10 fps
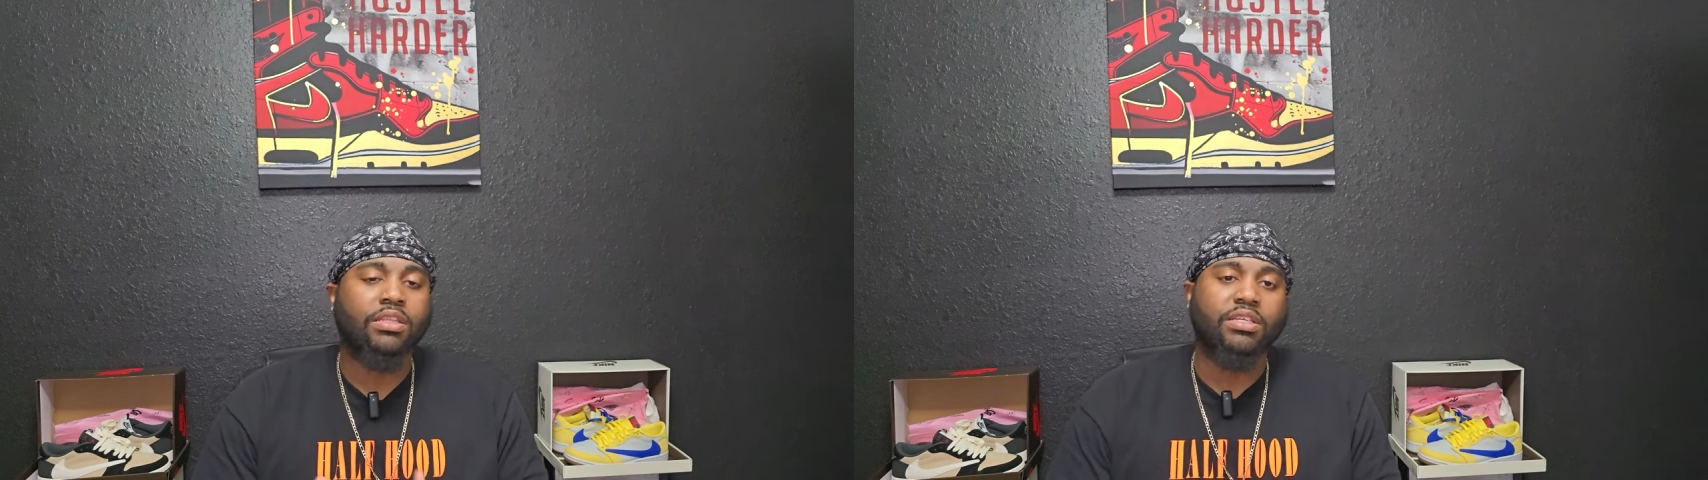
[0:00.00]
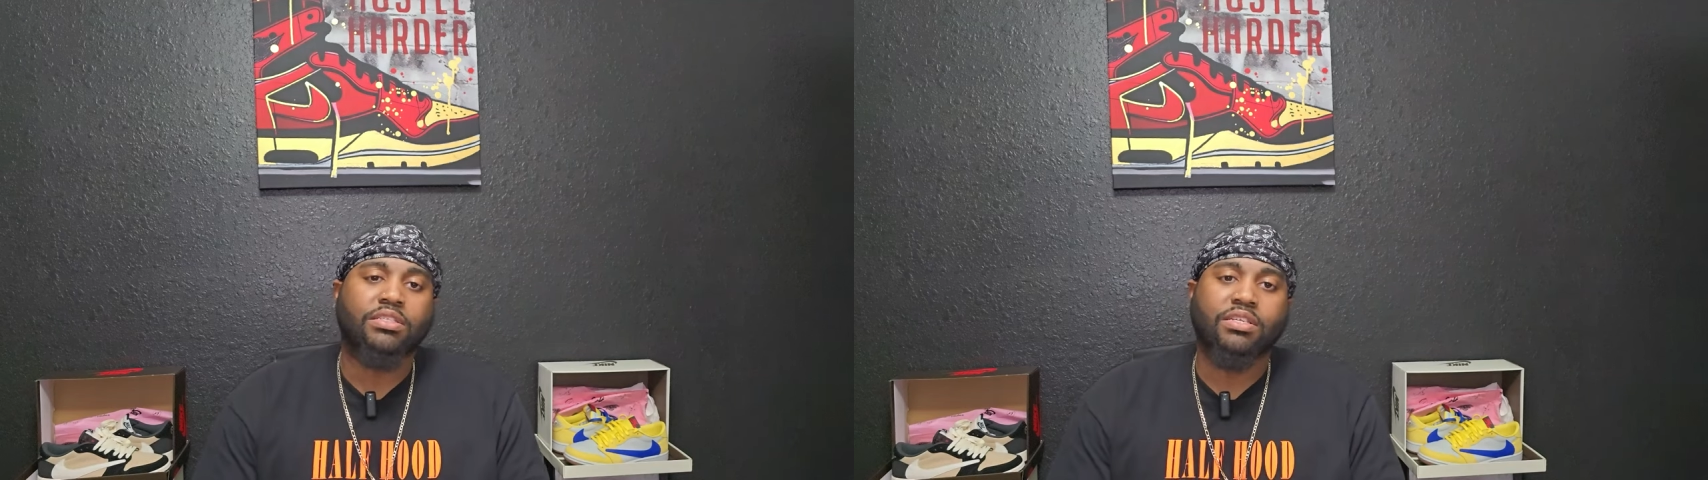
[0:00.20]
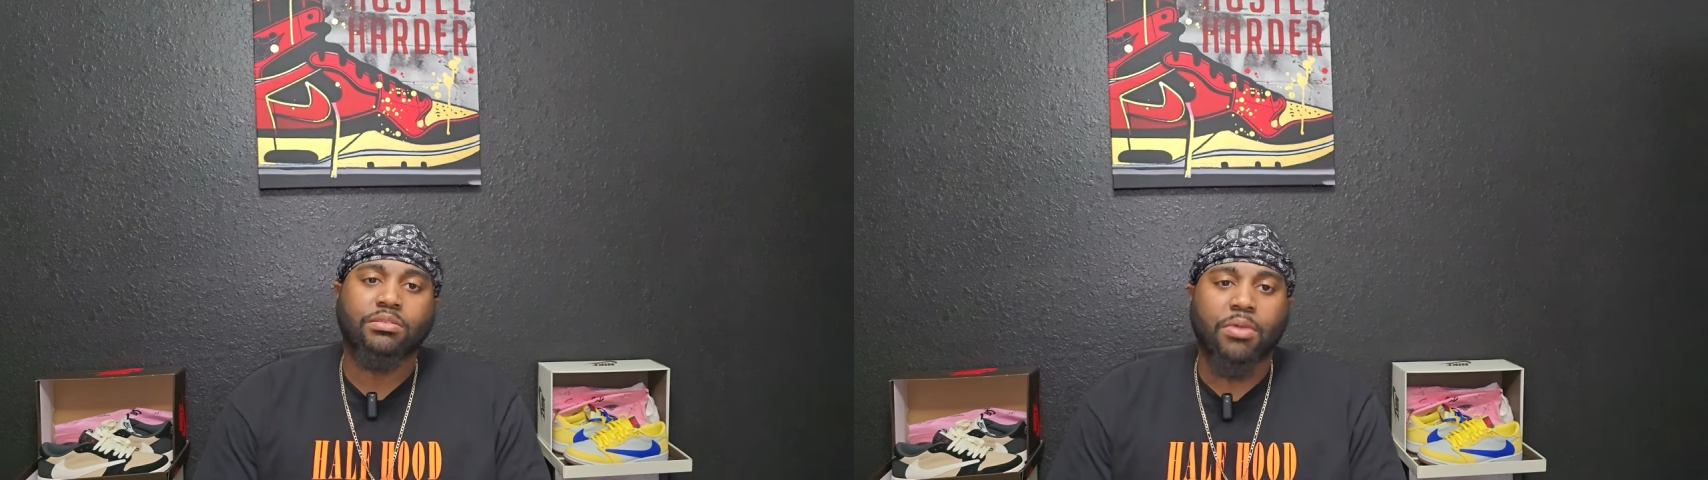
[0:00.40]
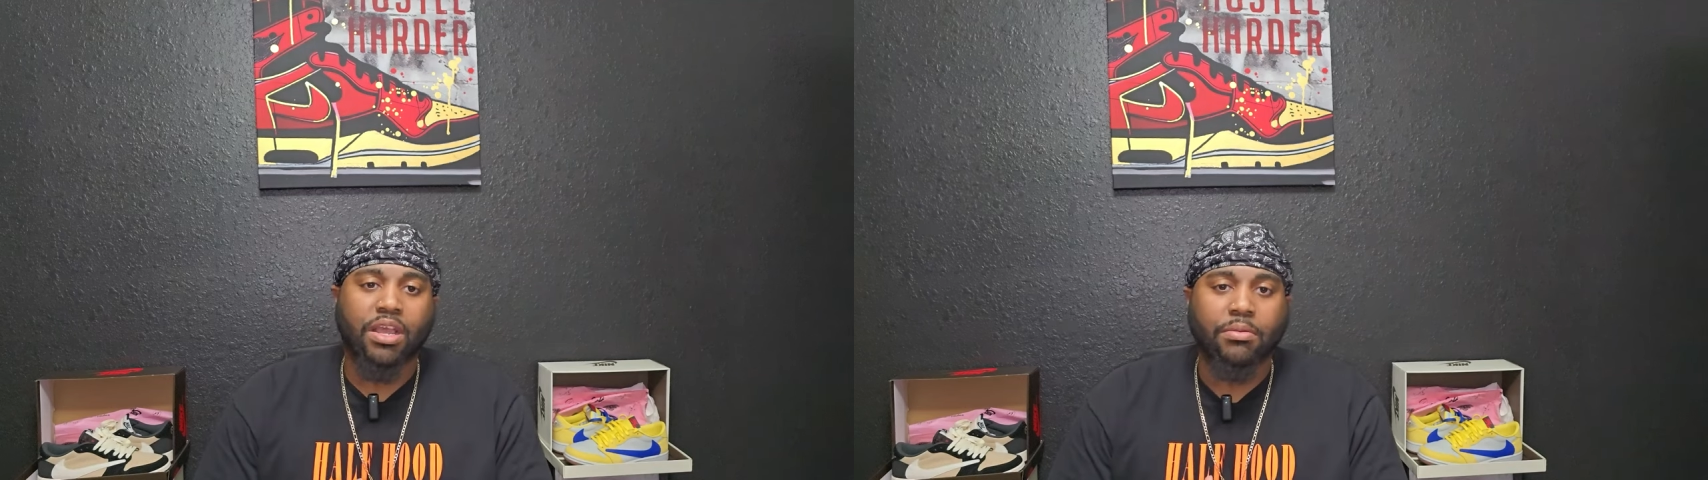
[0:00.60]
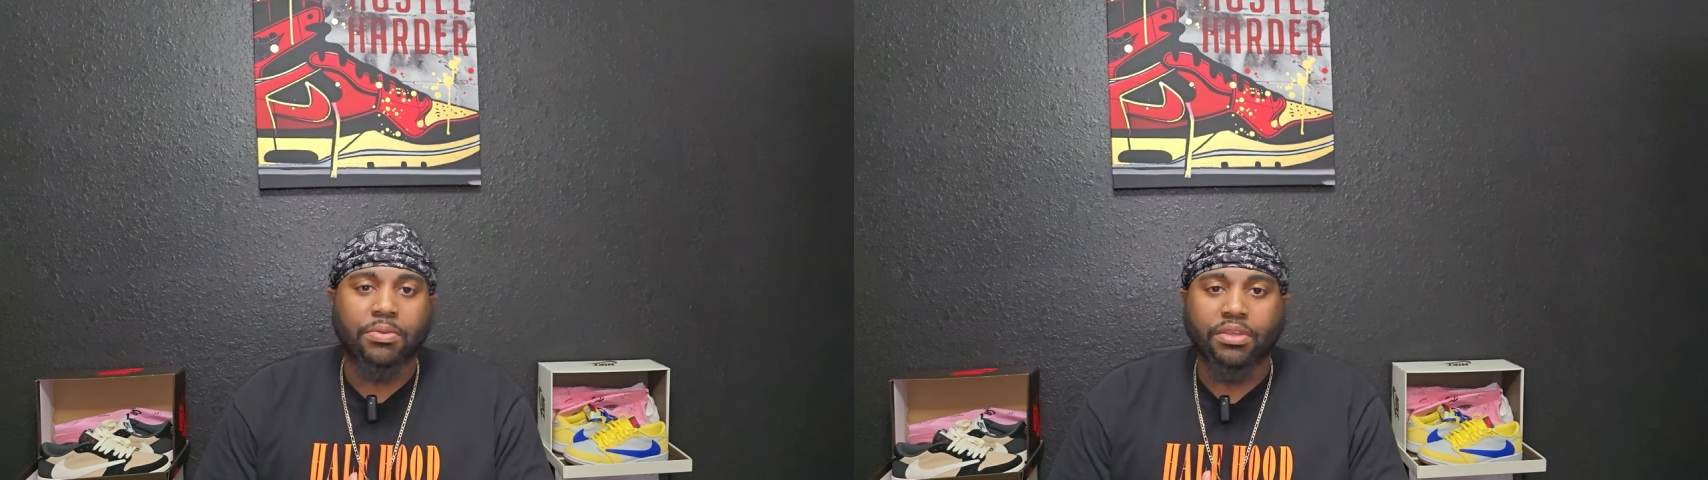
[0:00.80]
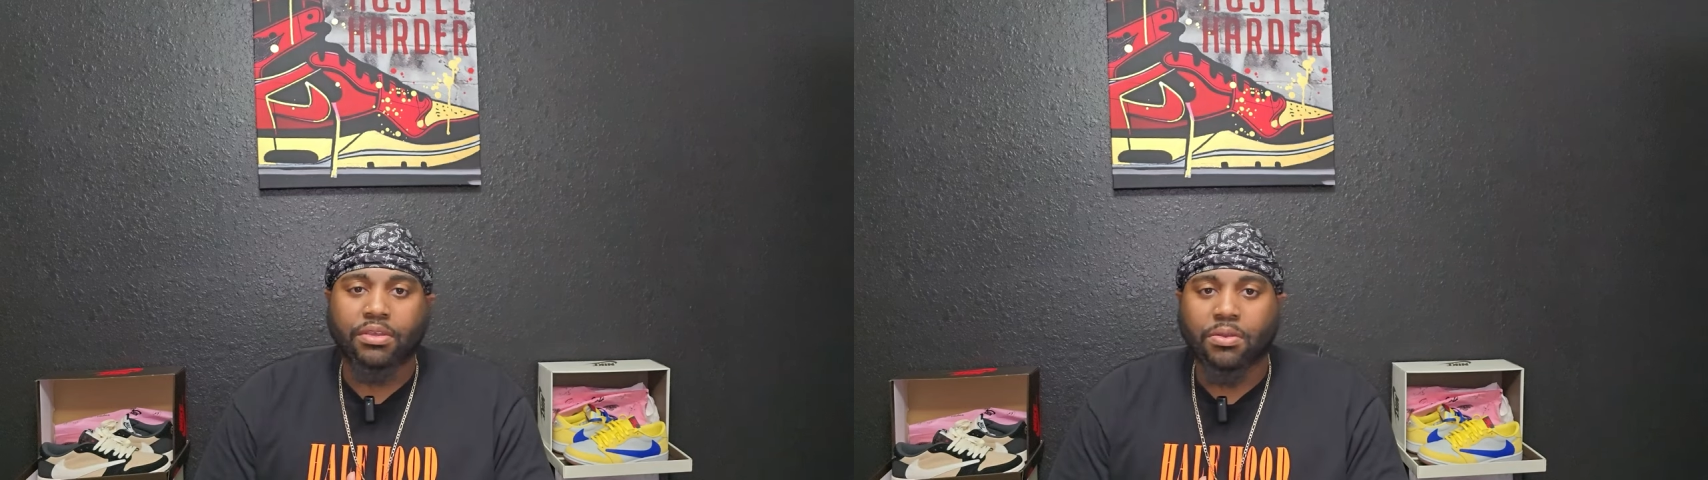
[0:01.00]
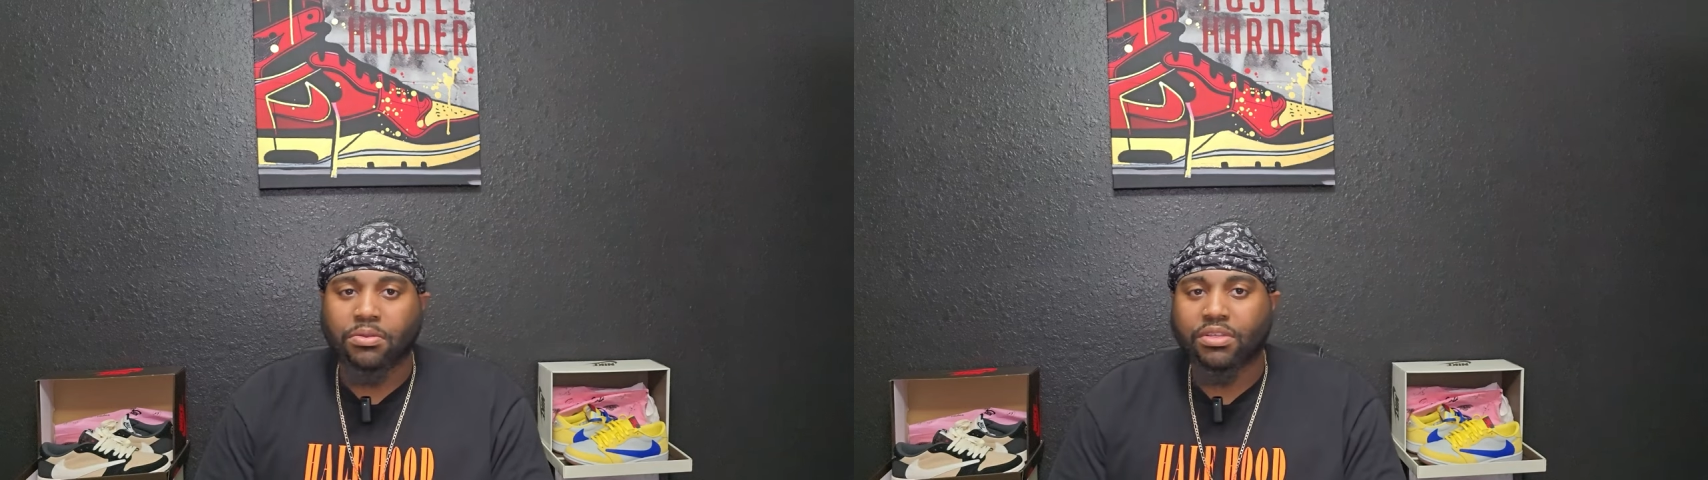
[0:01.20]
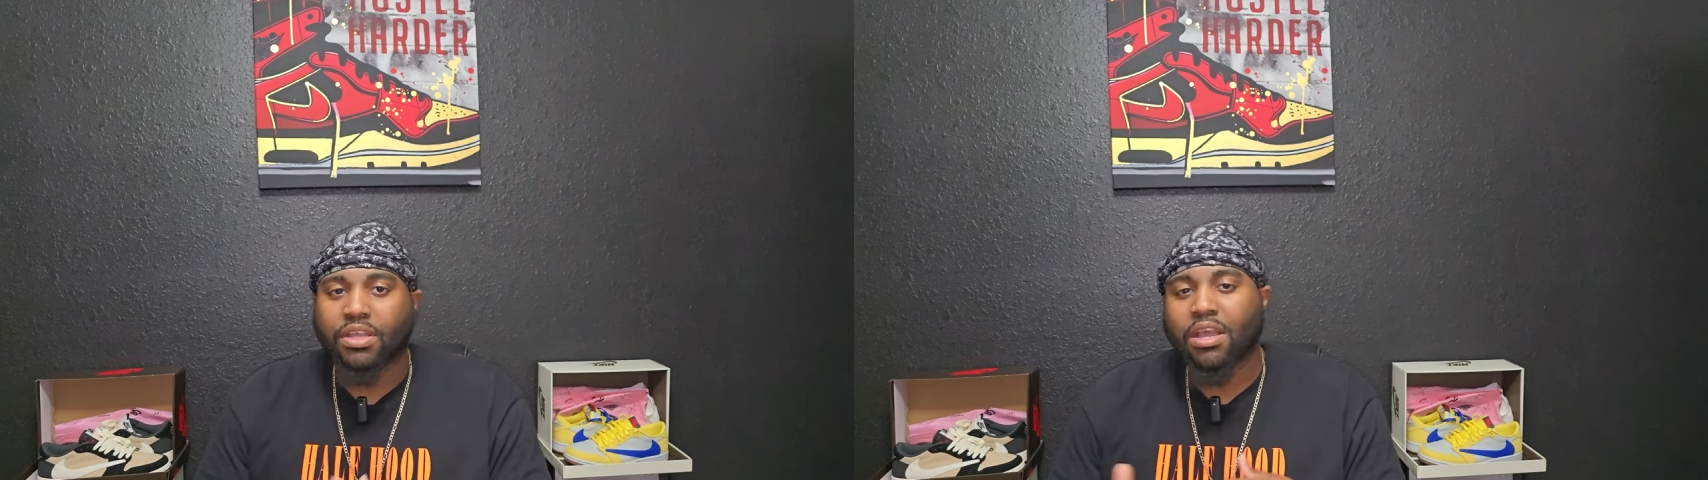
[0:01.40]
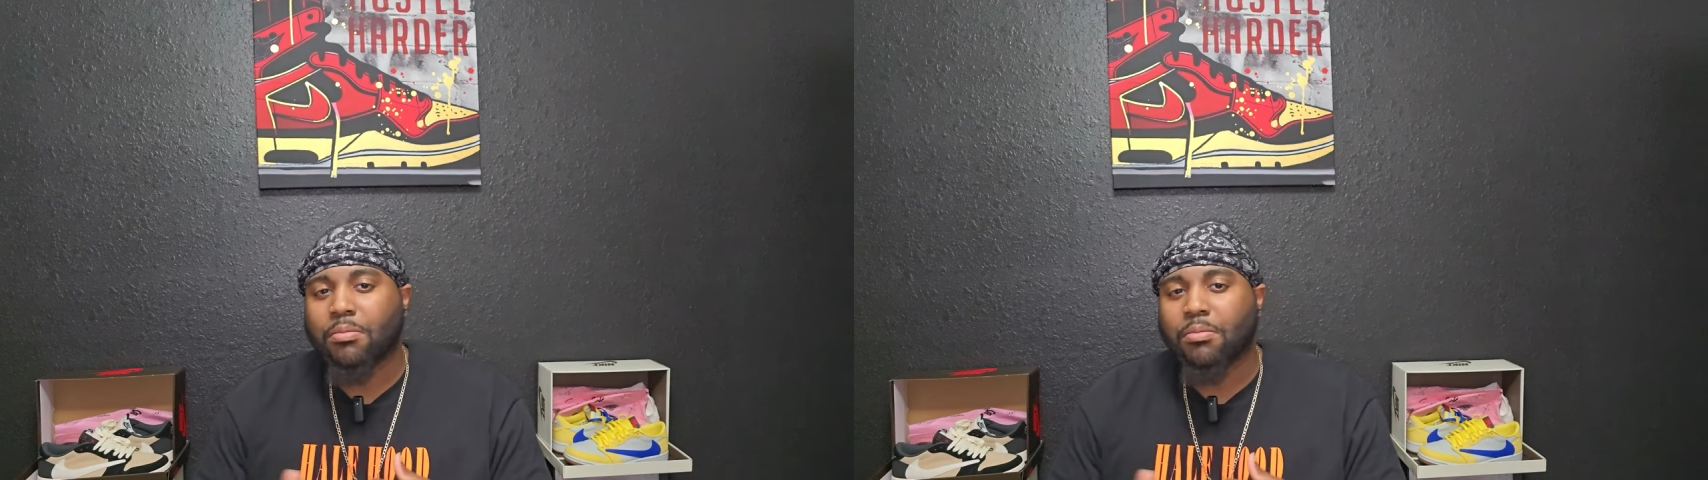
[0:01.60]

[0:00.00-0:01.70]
This is my opinion only.